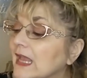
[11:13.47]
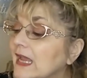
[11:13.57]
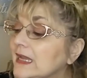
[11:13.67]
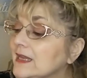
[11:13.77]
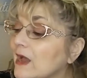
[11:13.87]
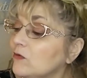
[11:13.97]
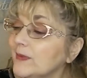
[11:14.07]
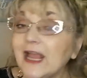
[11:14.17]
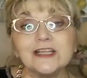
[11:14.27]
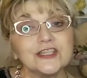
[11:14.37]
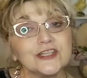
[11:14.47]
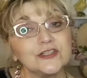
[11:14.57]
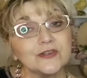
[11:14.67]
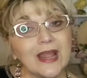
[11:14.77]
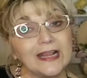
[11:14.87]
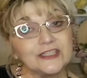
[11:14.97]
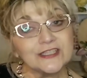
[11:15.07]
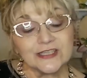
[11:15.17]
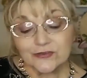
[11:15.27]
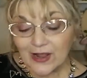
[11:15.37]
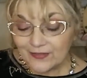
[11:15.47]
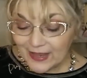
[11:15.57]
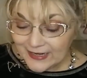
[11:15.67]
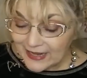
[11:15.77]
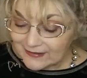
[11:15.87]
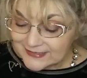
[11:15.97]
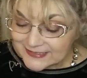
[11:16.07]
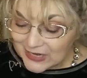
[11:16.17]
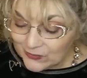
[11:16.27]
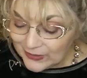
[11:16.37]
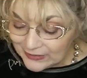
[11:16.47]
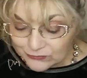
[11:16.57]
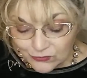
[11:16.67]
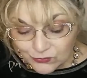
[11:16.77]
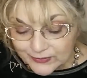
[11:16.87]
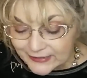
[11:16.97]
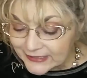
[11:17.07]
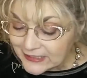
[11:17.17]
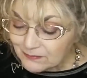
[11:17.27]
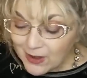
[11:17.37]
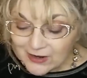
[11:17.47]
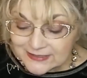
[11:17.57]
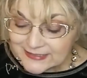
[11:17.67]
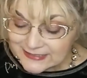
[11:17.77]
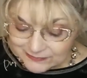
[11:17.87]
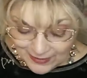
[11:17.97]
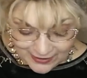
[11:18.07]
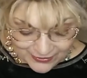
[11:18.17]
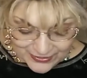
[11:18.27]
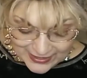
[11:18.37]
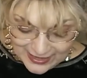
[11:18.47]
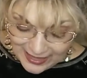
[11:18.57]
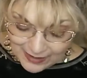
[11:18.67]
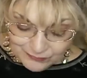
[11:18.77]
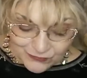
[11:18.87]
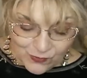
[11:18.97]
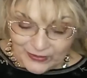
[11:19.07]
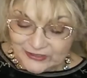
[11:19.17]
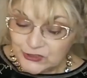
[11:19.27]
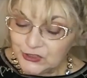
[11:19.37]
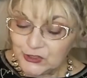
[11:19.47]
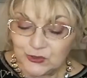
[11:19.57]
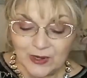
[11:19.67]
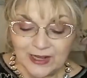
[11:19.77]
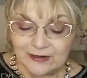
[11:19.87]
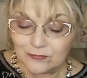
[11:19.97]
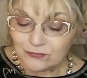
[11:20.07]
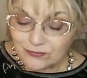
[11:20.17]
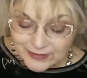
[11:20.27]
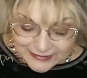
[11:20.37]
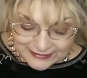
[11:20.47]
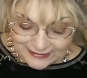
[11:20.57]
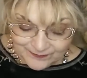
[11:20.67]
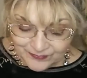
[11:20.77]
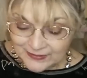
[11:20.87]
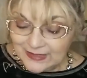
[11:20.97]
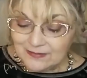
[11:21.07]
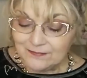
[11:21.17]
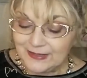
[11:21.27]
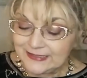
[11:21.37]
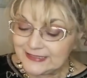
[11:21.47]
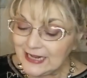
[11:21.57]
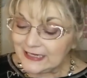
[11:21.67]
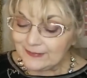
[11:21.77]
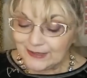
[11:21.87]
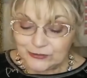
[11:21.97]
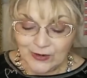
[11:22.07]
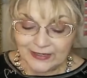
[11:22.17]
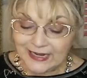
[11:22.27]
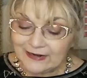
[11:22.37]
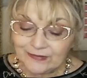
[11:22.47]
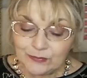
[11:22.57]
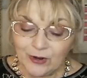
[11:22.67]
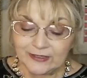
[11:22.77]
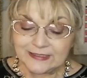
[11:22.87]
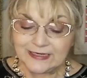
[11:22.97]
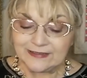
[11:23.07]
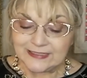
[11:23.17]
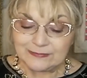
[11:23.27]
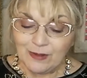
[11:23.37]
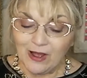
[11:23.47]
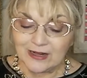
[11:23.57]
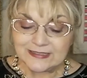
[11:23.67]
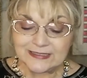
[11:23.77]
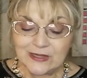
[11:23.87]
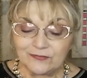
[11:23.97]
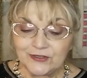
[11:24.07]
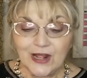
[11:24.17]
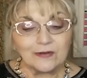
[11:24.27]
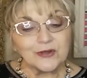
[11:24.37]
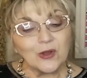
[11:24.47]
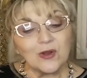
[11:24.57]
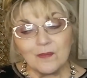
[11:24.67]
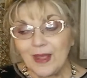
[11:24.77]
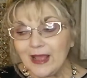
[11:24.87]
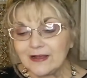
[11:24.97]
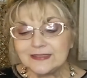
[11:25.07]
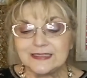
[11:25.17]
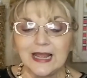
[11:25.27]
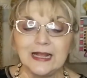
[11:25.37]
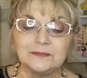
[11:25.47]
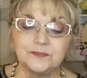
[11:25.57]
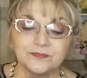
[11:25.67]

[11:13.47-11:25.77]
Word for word: and I will be anxious anxious to try that out. So a uh, really good box this month. I'm going to uh, really be excited about trying every product in this box. So if you don't know about um,